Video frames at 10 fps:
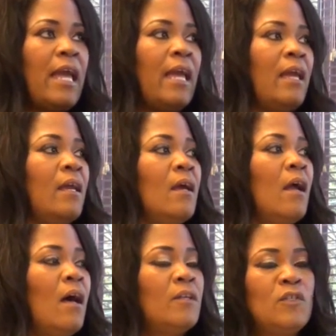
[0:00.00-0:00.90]
a,
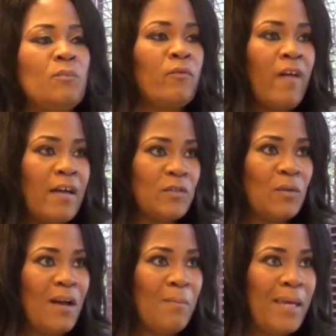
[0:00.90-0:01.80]
a
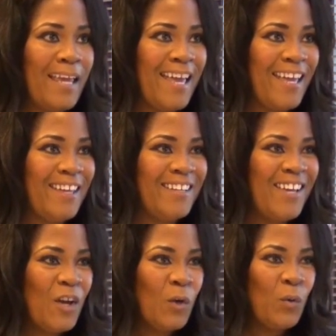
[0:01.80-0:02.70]
supervisor coming
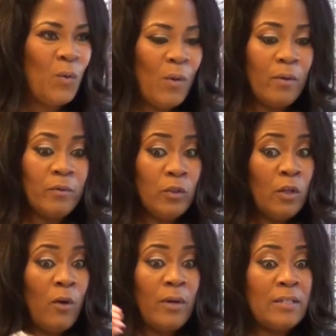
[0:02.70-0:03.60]
in who
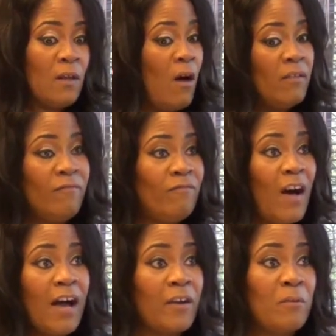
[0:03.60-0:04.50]
you know is on
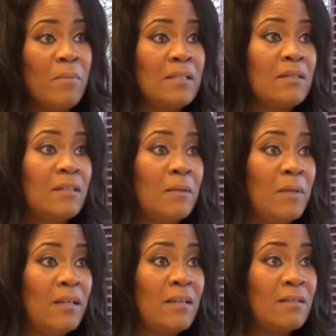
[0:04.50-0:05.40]
fire
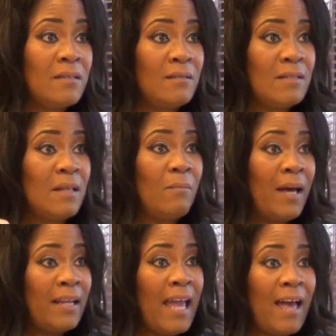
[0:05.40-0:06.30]
mentally because mm-hmm.
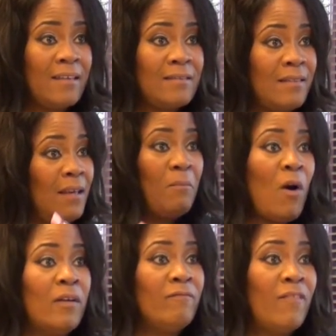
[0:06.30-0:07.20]
somebody has
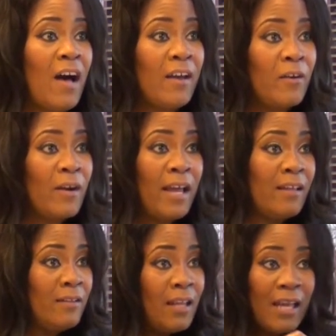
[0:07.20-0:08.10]
them on fire
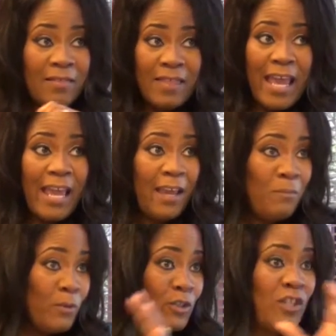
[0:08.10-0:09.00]
and mm-hmm.
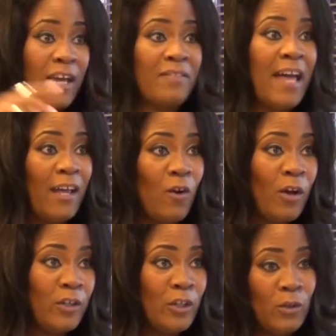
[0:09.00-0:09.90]
they project that
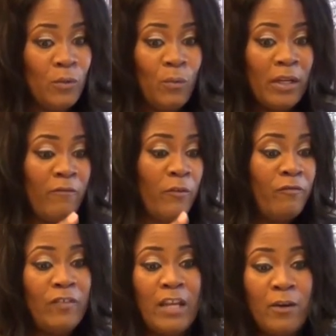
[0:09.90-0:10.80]
on you
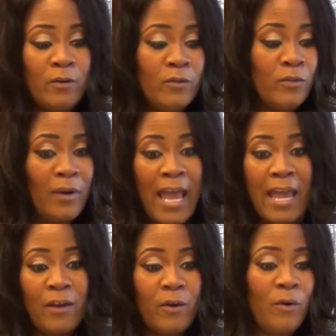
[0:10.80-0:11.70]
whatever fears or
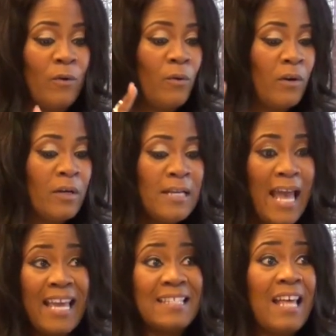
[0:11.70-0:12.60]
anger or
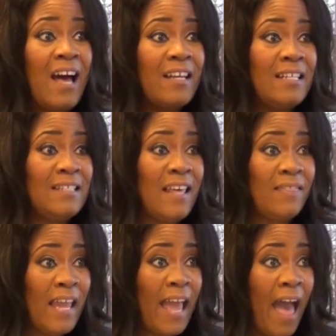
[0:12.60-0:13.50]
anxieties
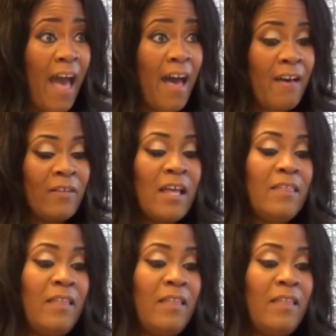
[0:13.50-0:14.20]
that they have